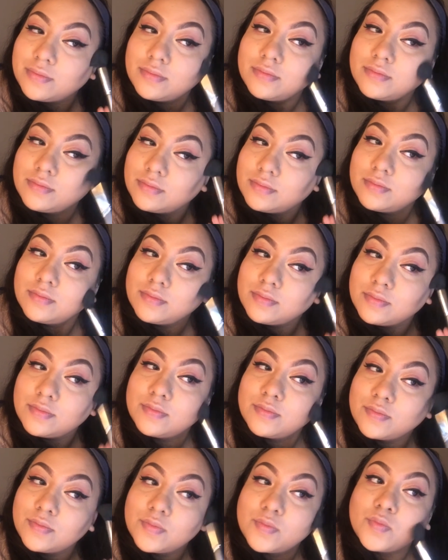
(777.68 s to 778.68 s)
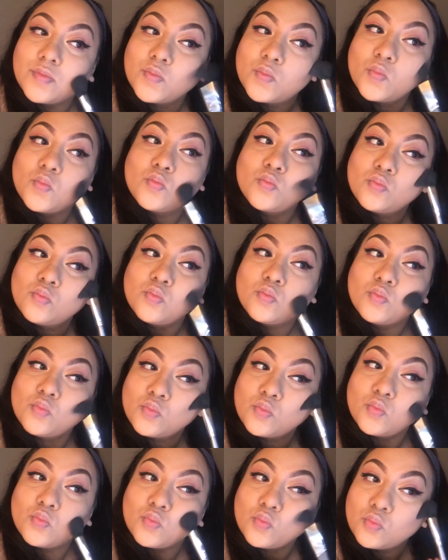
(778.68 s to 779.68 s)
you just keep applying it.
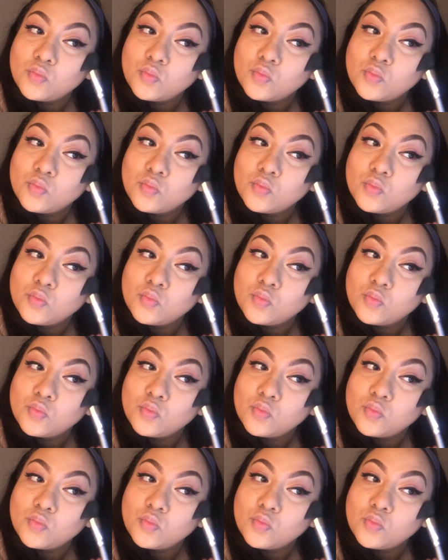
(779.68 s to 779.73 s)
Like,